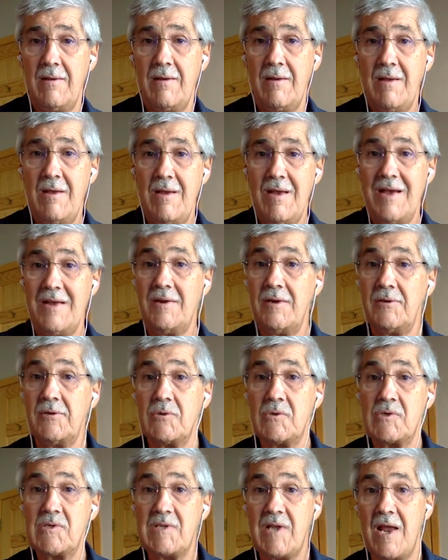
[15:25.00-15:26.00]
and
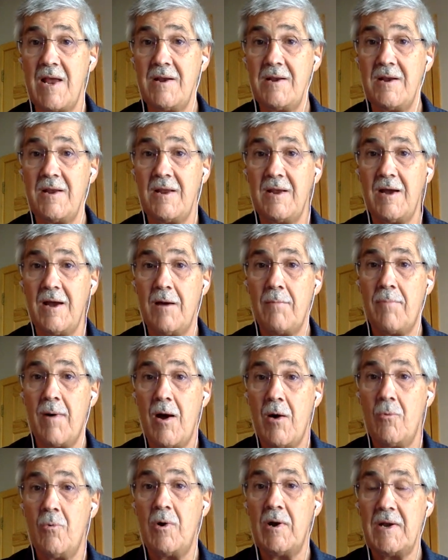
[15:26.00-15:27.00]
understanding about
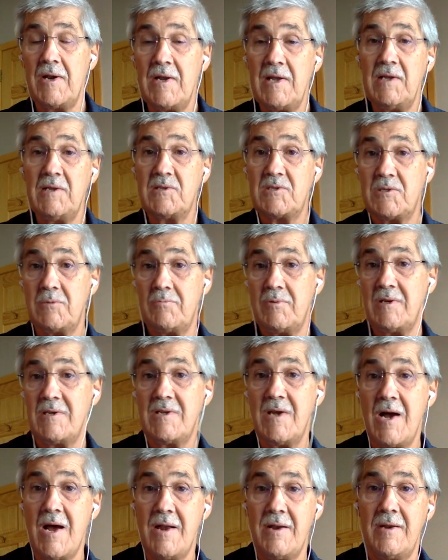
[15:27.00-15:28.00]
what needs to be
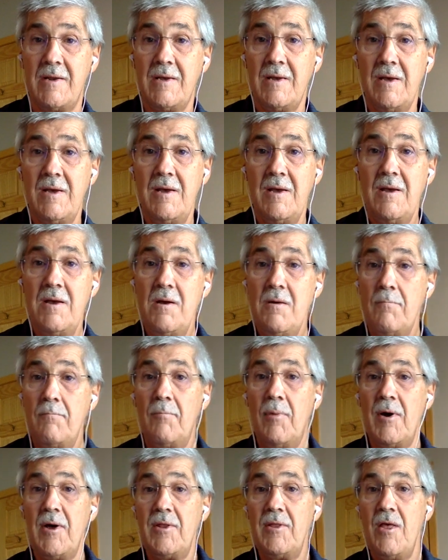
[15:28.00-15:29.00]
done,
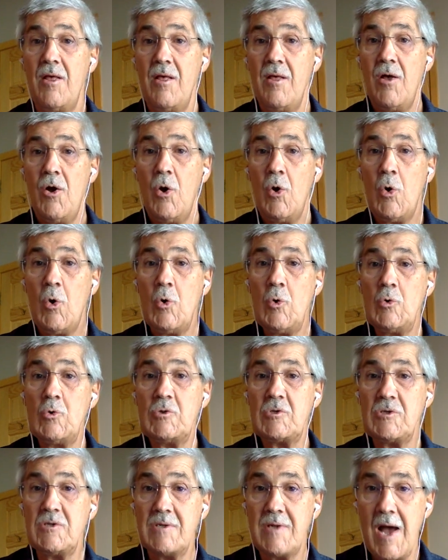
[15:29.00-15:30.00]
but whose
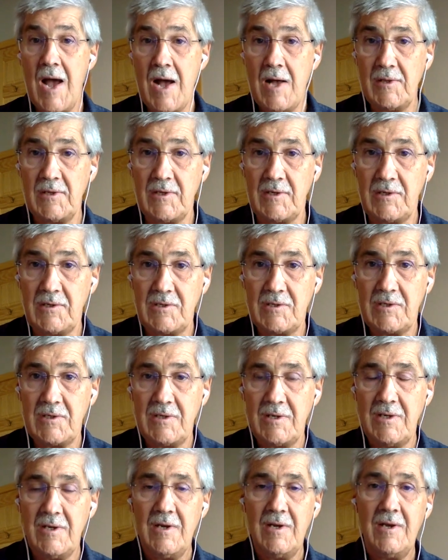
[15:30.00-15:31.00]
knowledge
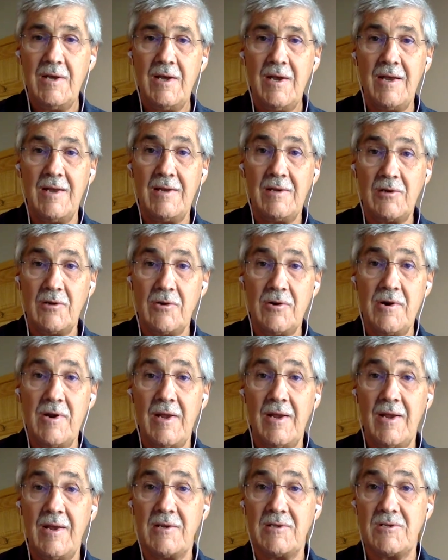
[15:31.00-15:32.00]
and learning
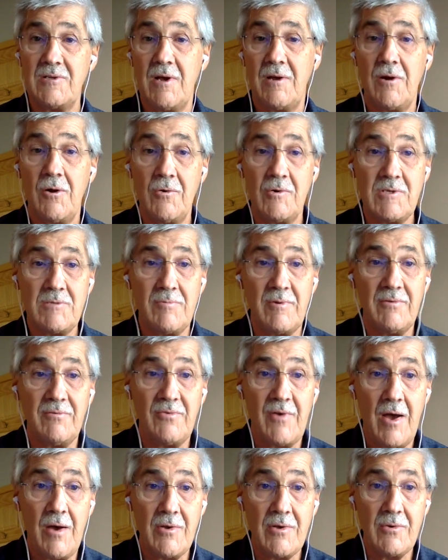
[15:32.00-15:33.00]
has not always been
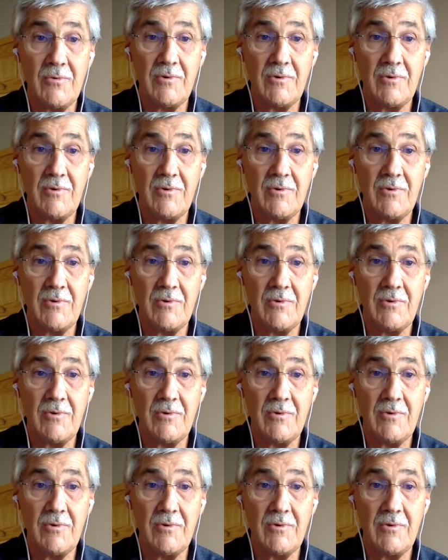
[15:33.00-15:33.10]
valued.